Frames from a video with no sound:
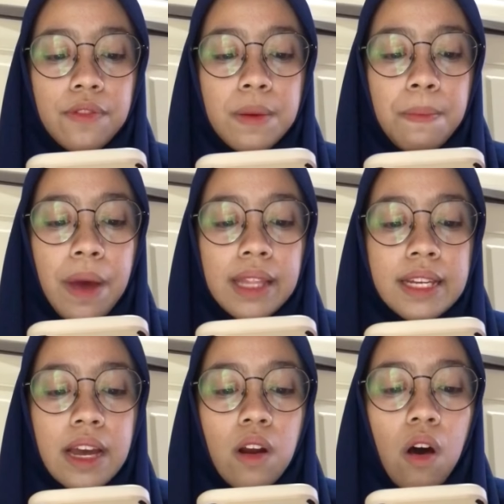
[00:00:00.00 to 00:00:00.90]
the
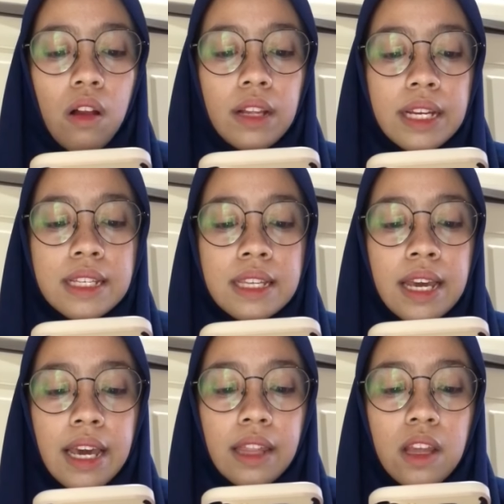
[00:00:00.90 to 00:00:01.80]
patient hold his
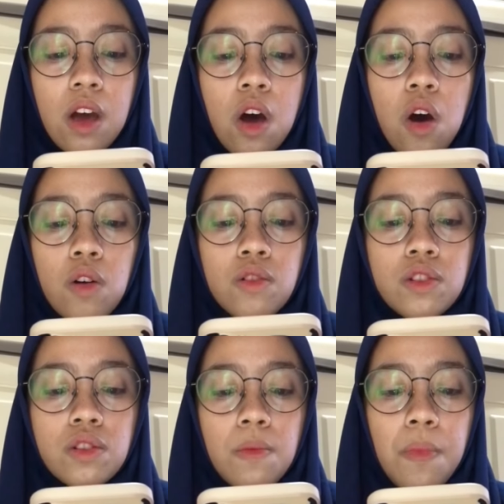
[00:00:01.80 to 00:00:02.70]
head
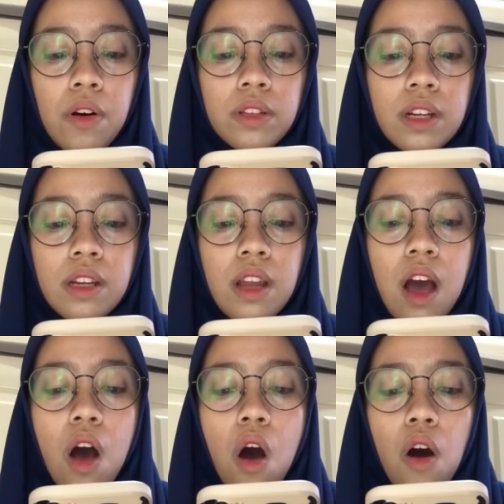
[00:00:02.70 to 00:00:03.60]
unsupported
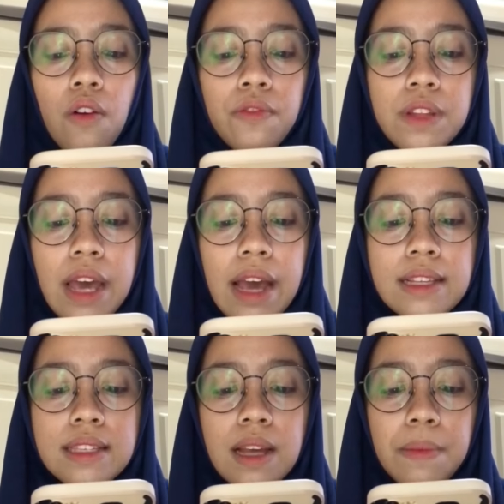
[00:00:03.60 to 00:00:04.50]
of the
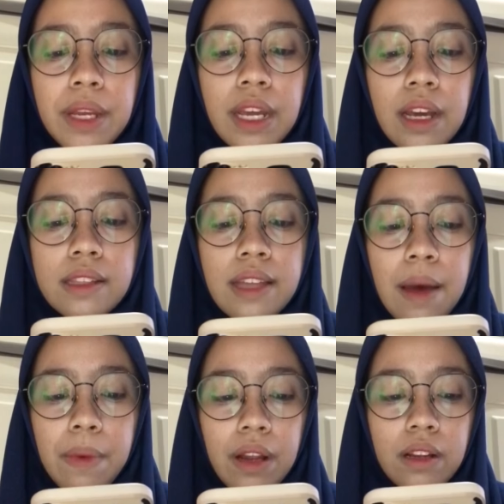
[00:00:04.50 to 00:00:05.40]
examining
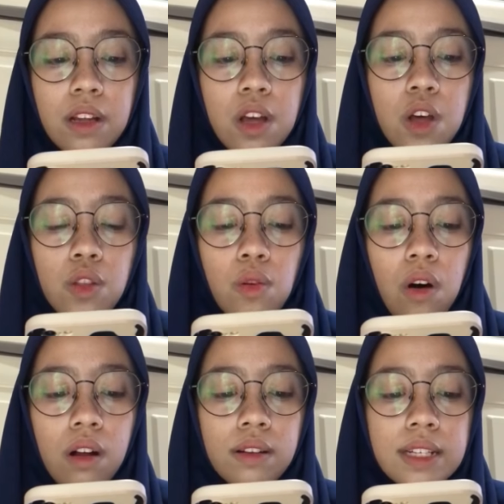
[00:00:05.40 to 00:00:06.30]
table, to
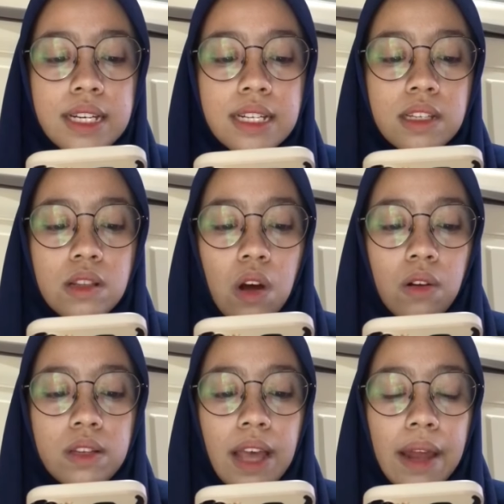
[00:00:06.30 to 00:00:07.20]
hold his
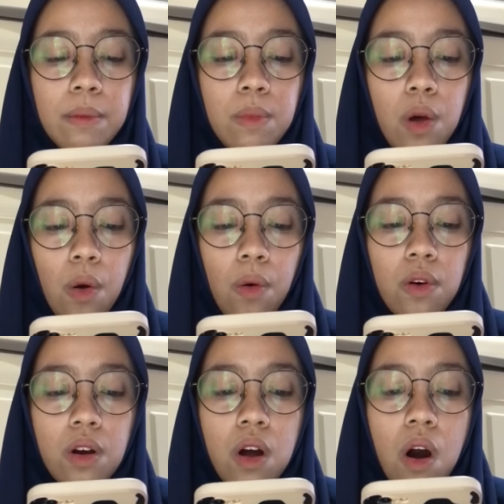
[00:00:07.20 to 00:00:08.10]
nose and blow,
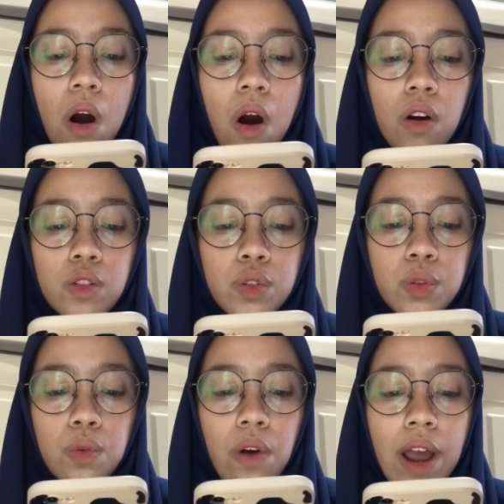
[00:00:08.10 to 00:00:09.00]
or
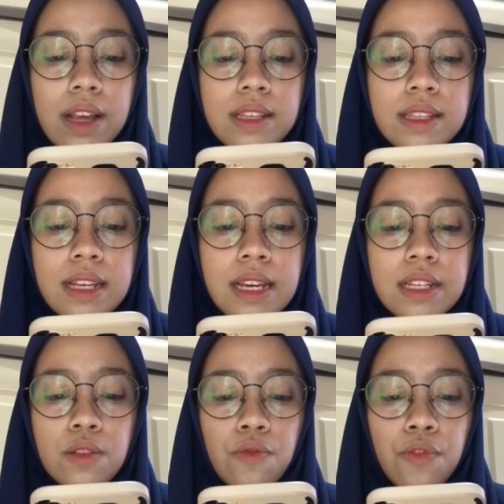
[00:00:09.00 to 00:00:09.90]
to raise
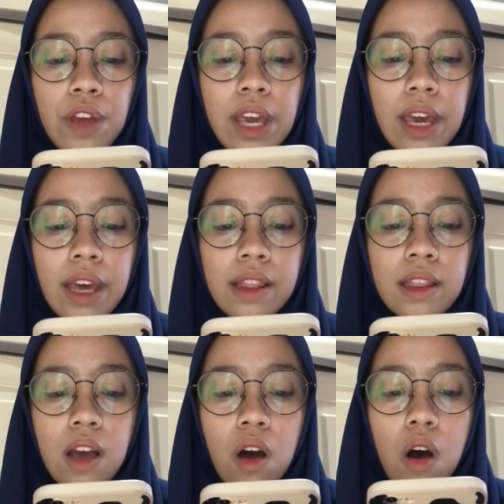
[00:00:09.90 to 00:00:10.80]
his
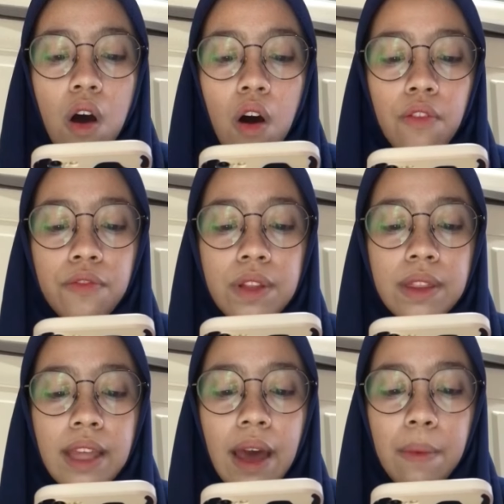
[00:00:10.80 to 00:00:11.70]
feet off the
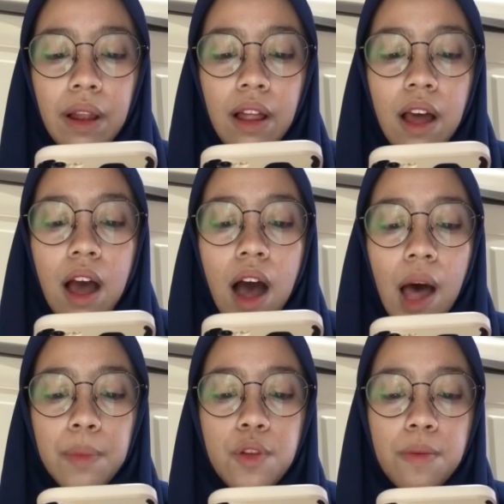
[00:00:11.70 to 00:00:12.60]
table.
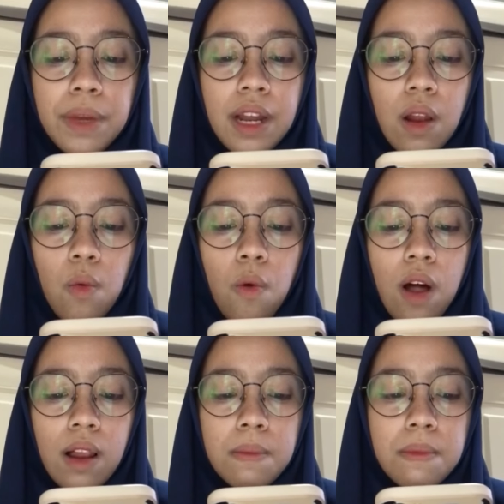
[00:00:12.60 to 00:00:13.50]
Abdominal
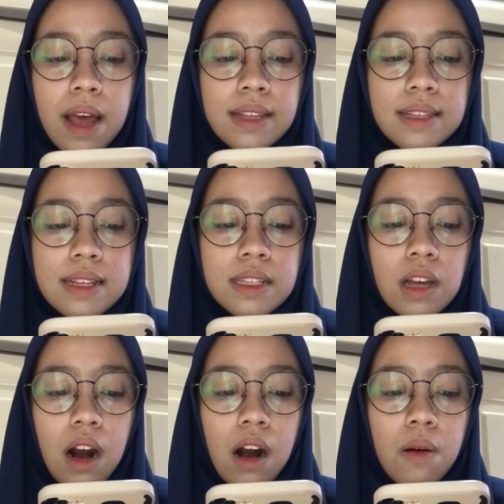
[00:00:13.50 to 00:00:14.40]
wall masses
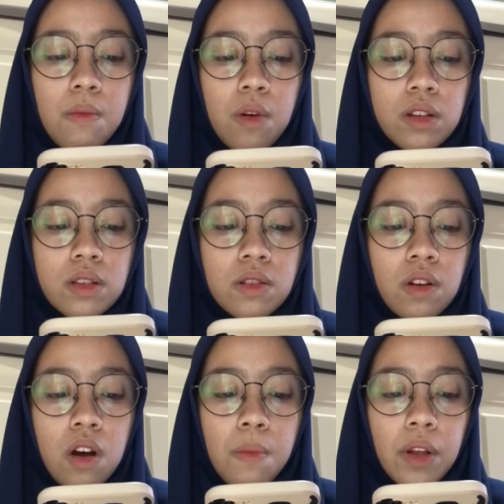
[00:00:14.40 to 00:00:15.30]
are most
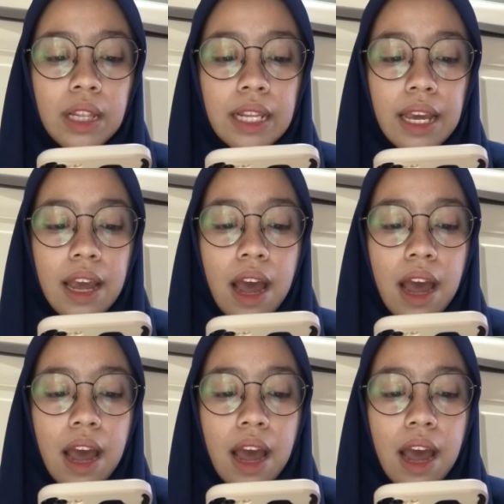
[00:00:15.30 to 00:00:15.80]
commonly